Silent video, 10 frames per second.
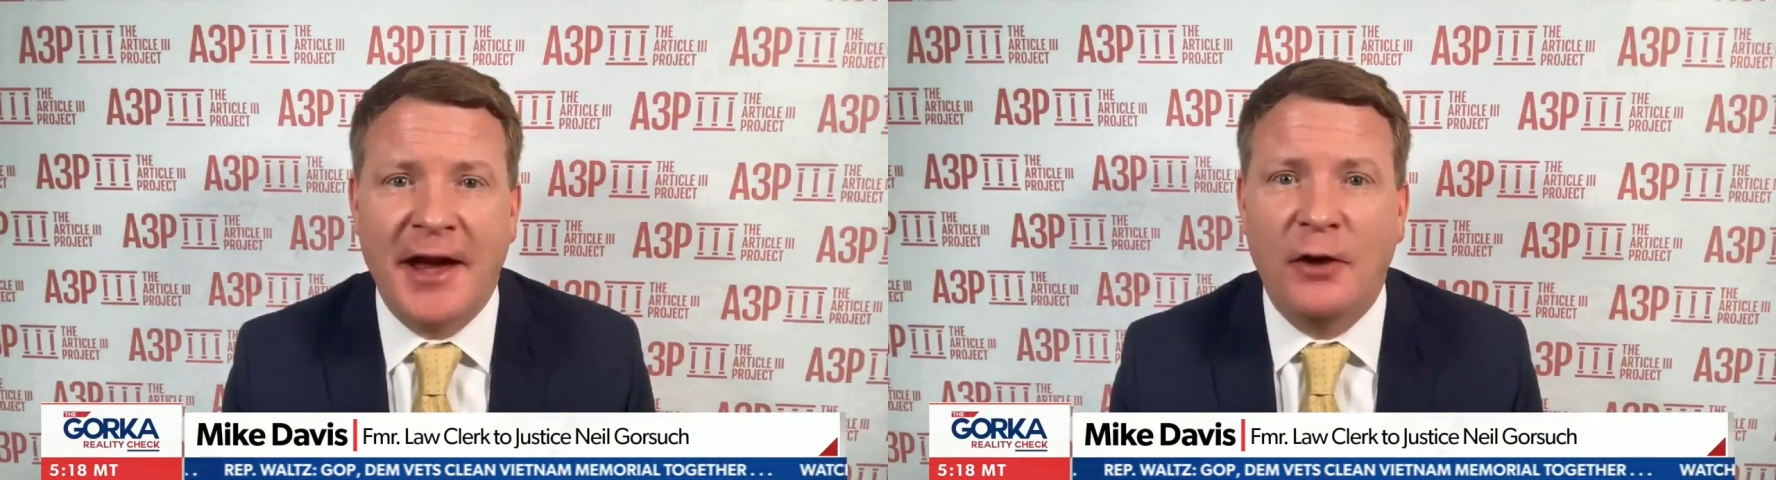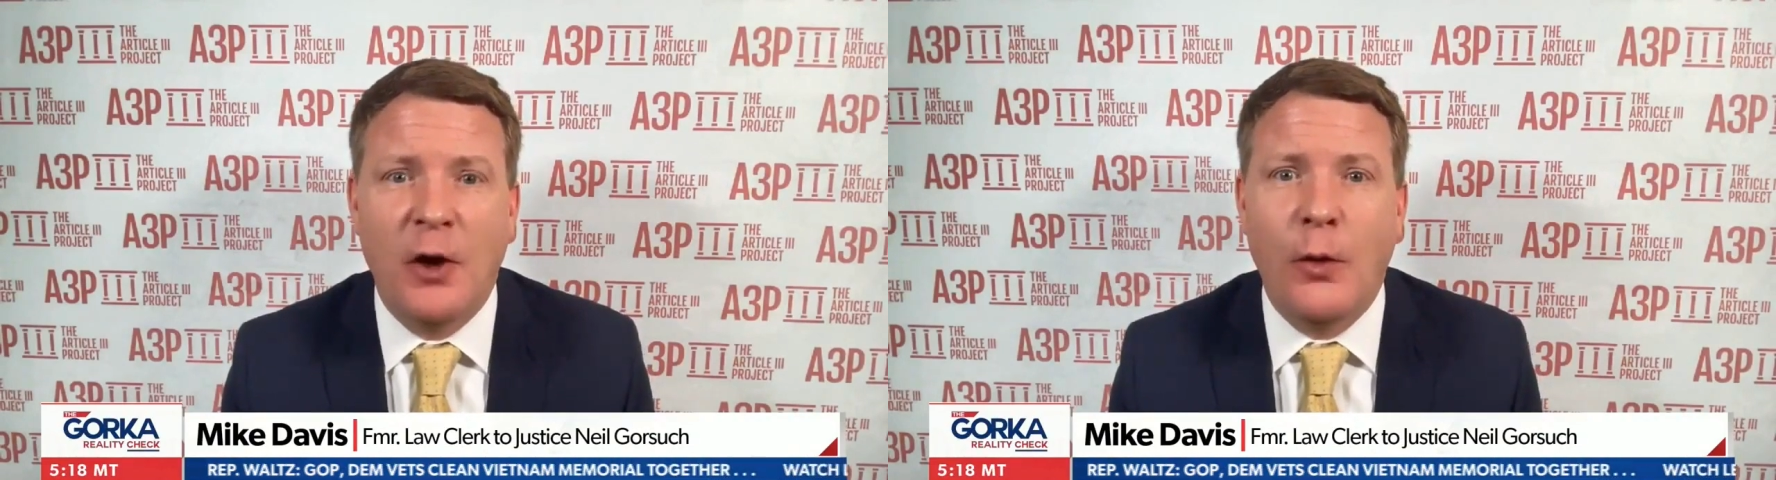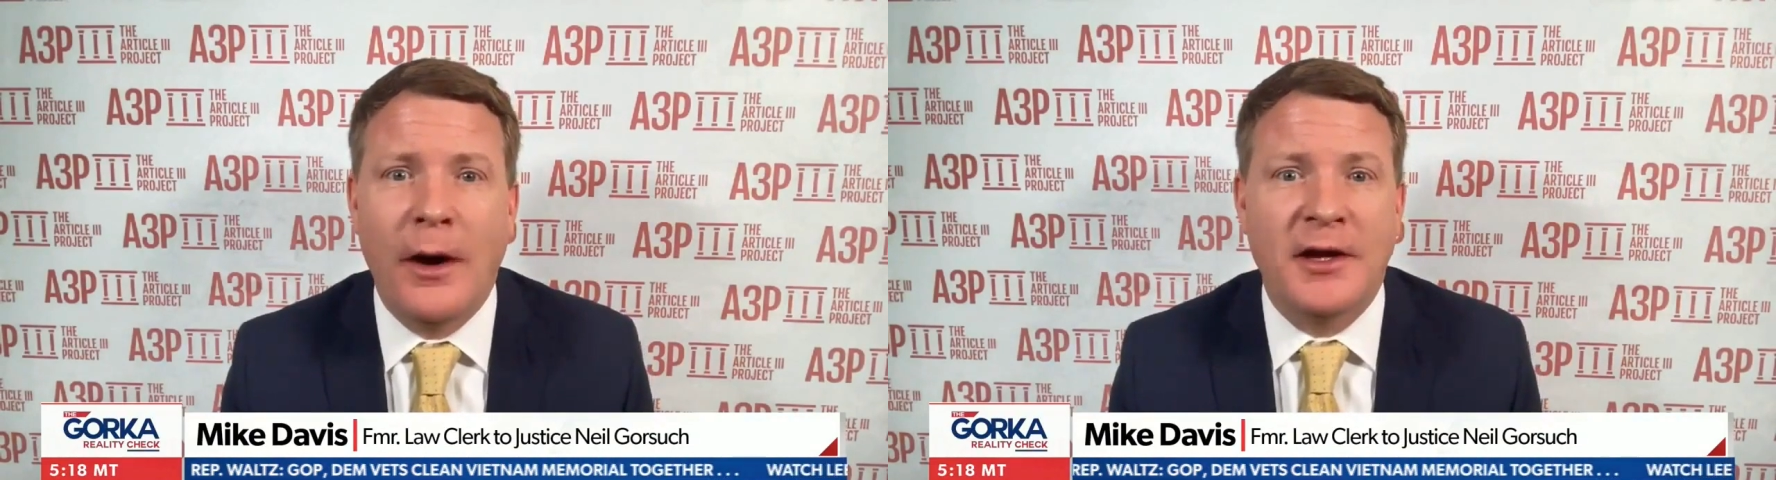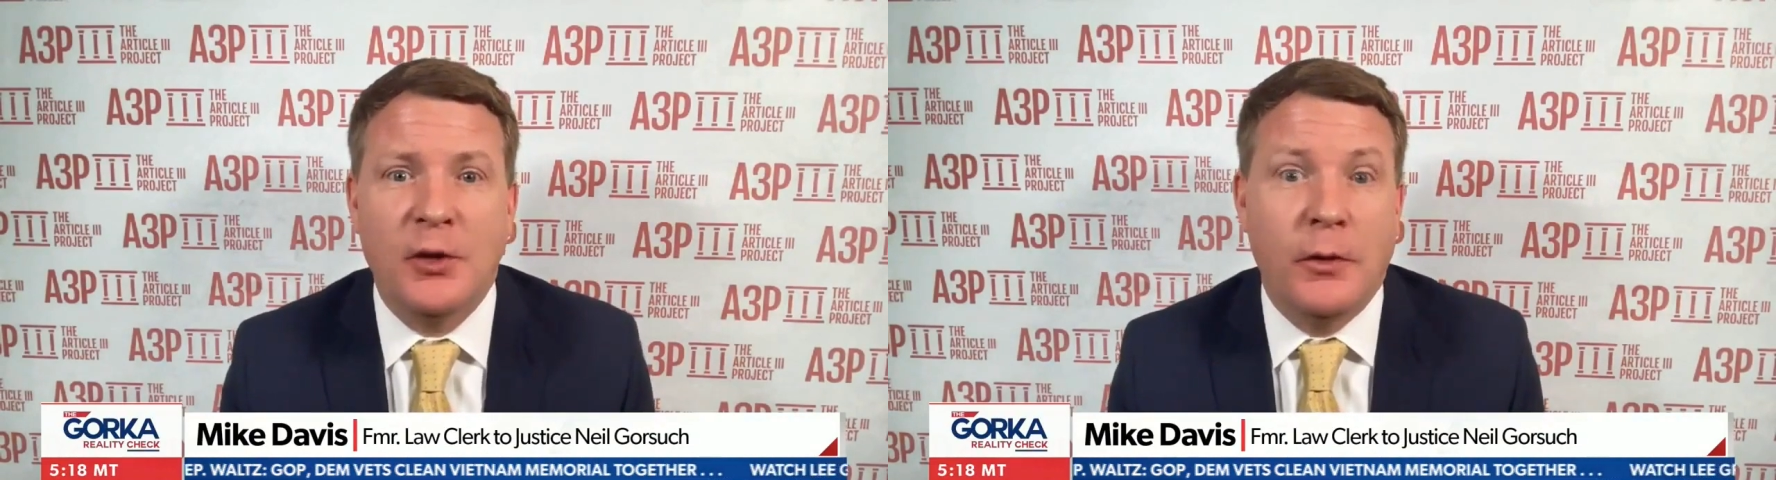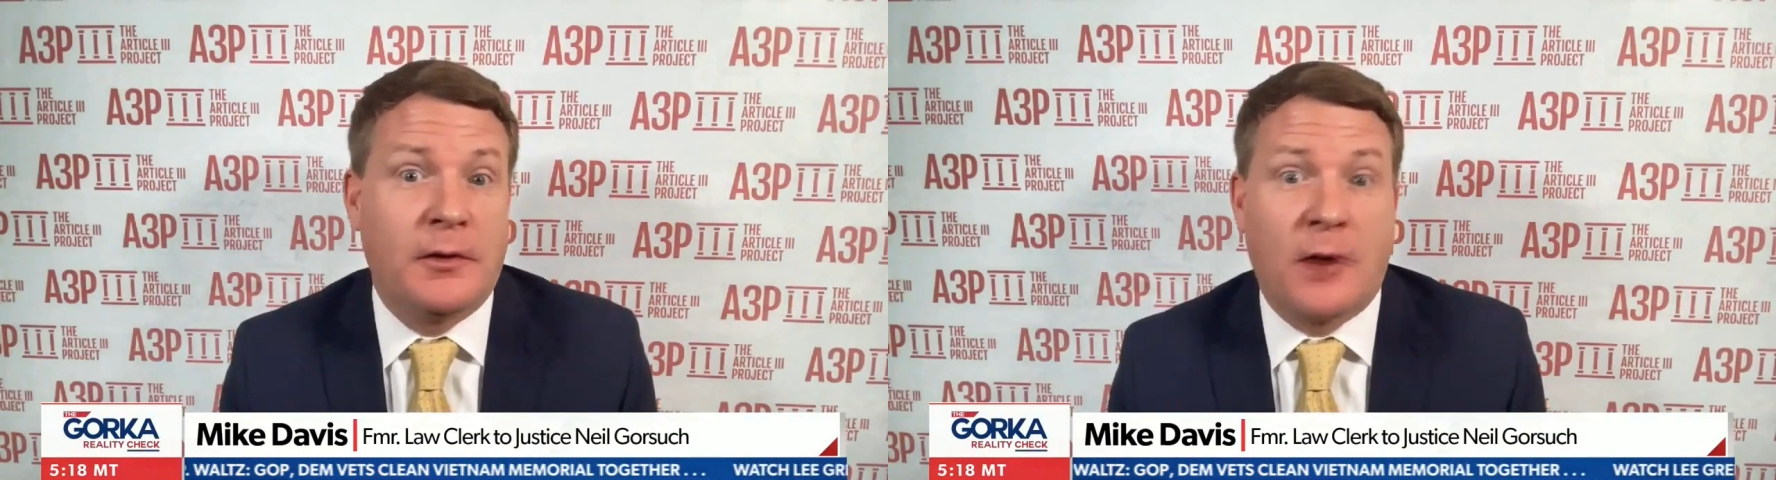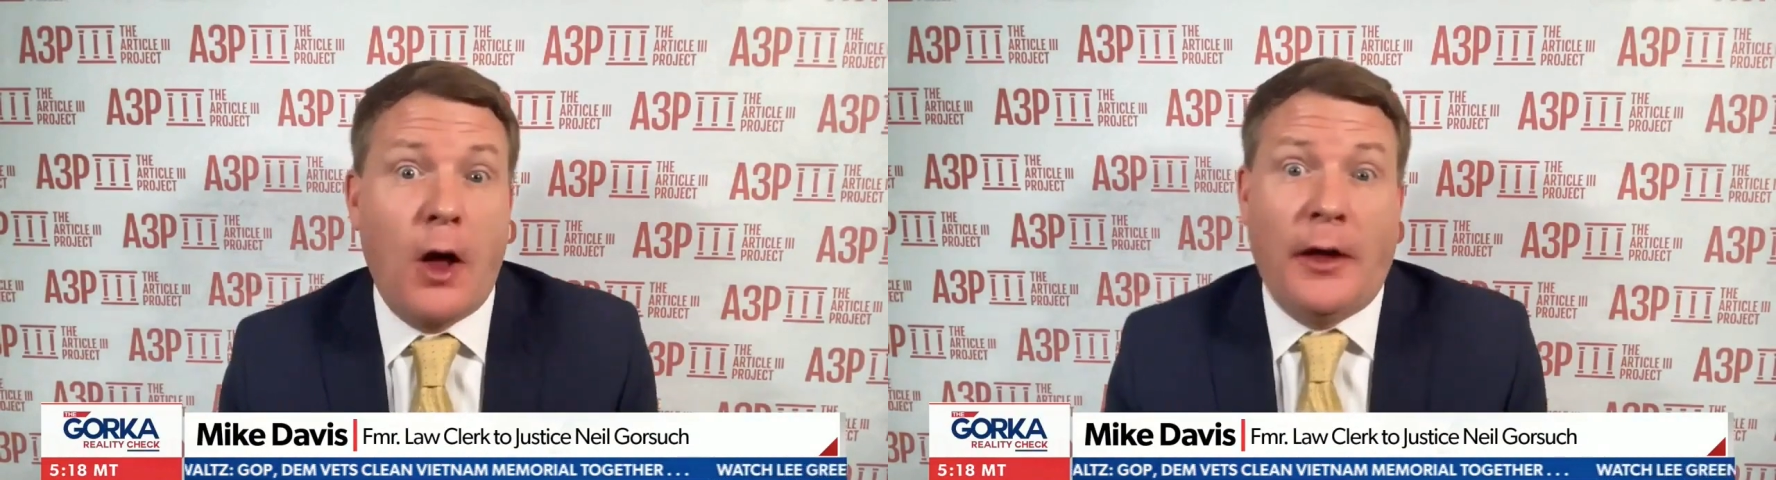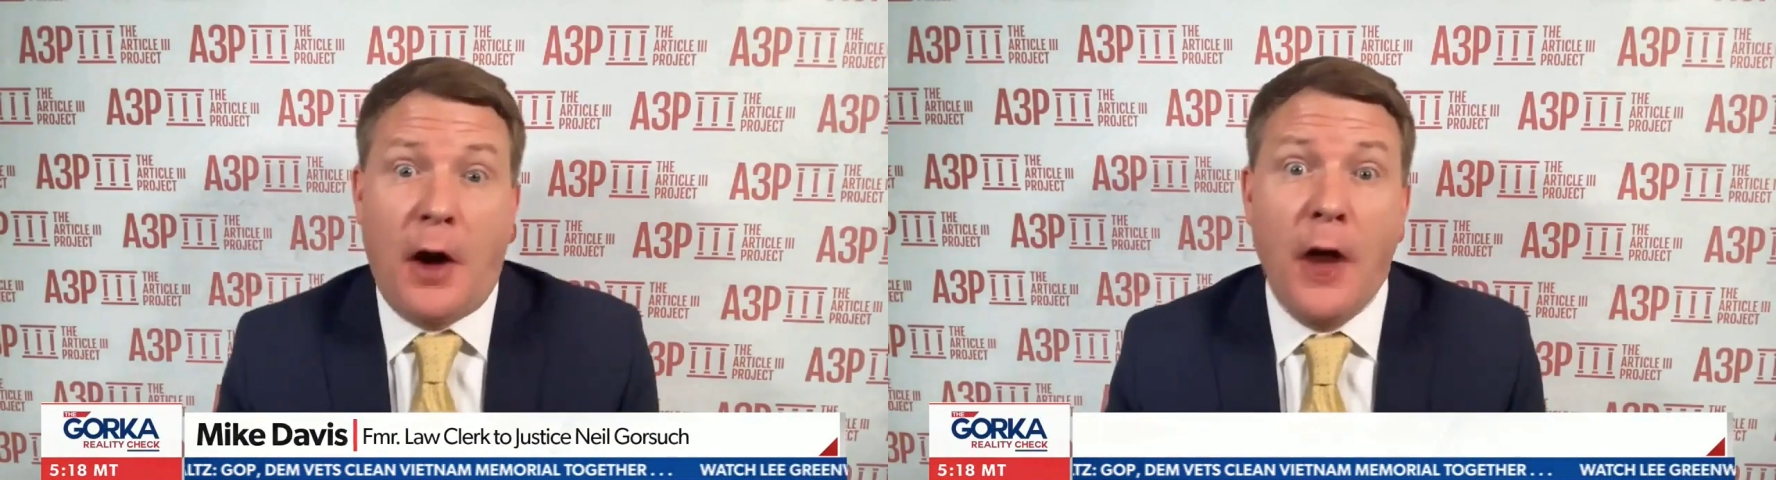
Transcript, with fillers: I don't know what you would call it